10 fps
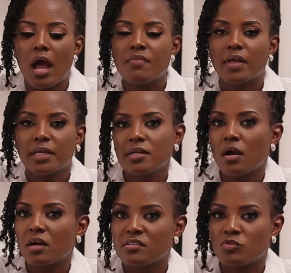And the
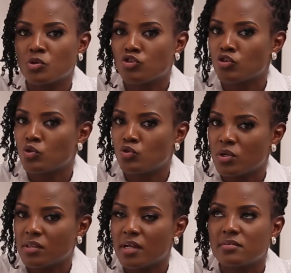kindergartens were just not
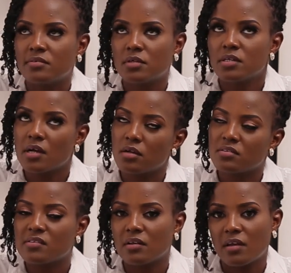doing that.
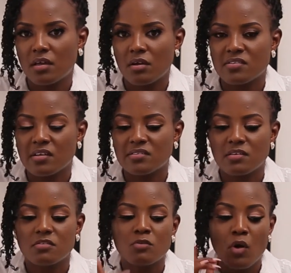Kindergartens and daycare
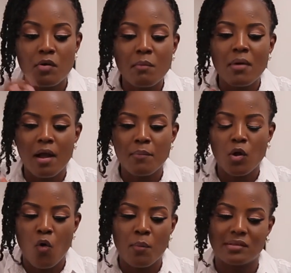centers. So I remember
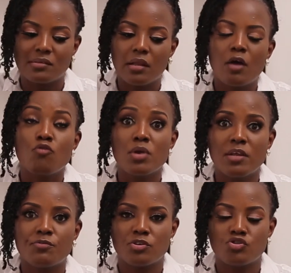coming home and
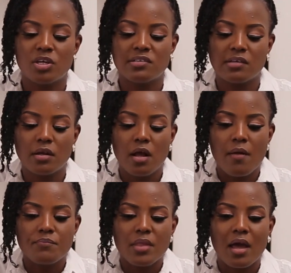really frustrated.
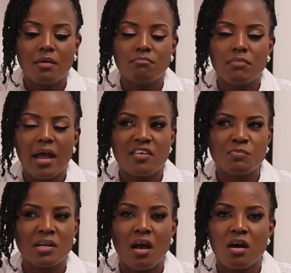And my
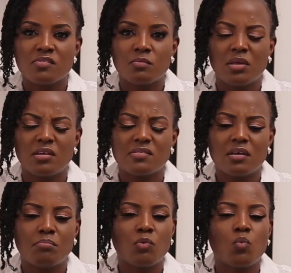husband asked me, he
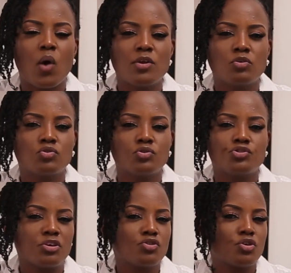said, but why don't you
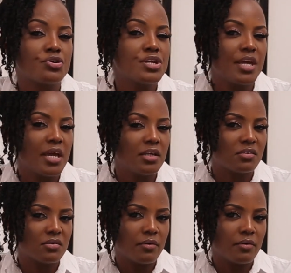just create